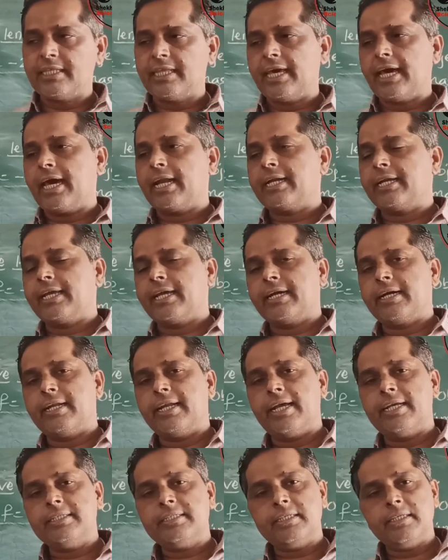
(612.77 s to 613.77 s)
they are taken
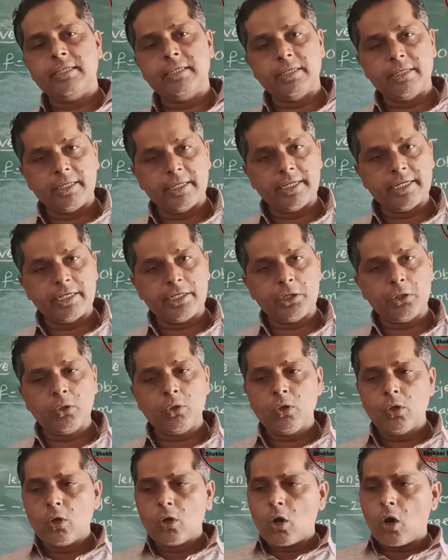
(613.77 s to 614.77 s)
as
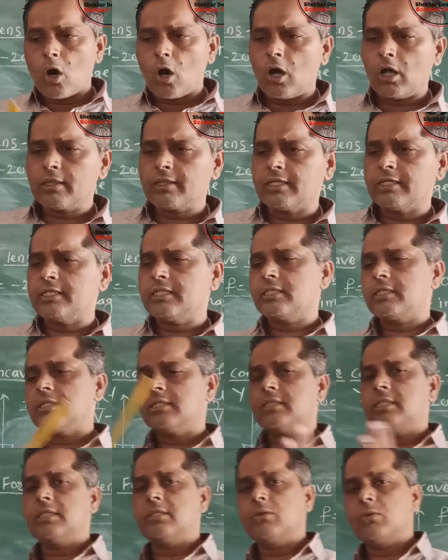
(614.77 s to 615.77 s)
negative. All the distances